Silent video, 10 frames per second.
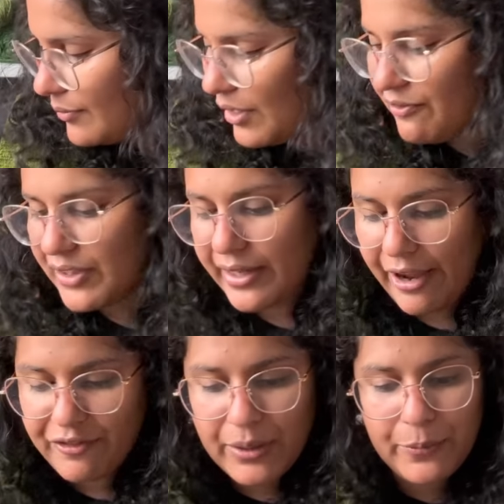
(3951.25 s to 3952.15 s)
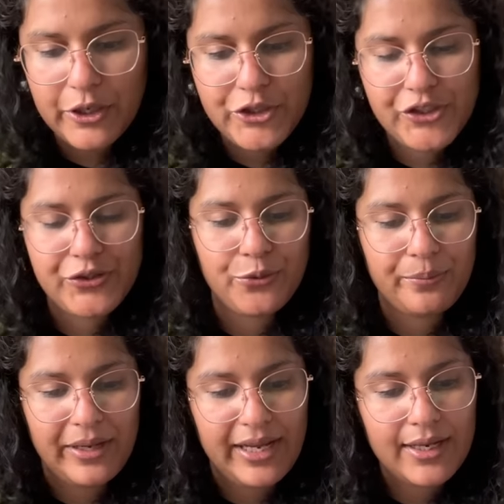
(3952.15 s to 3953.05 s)
with every purchase you
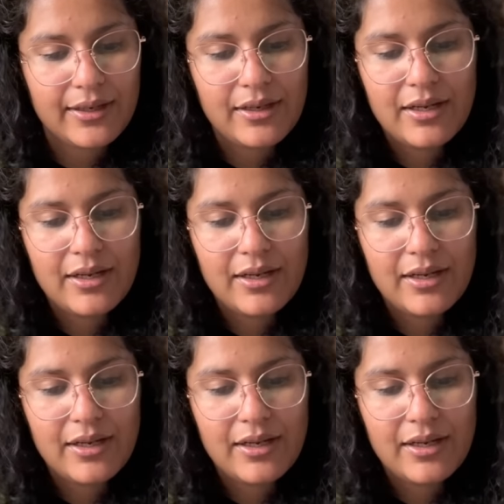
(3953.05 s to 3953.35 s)
make,